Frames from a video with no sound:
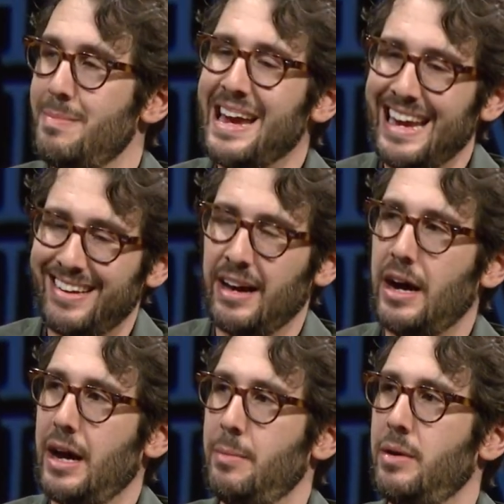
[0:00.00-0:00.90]
making
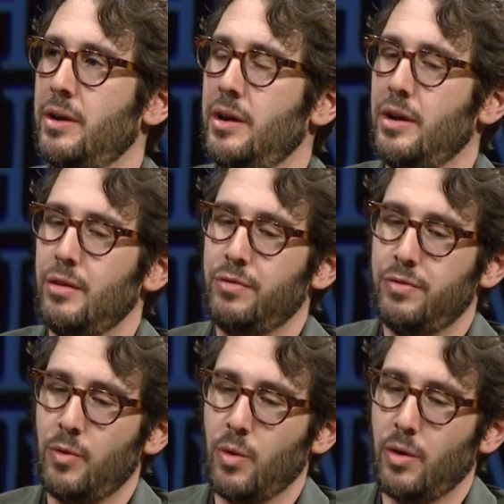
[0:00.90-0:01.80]
time
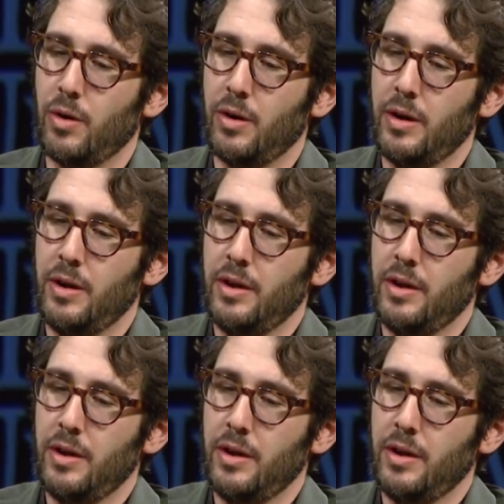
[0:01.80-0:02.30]
for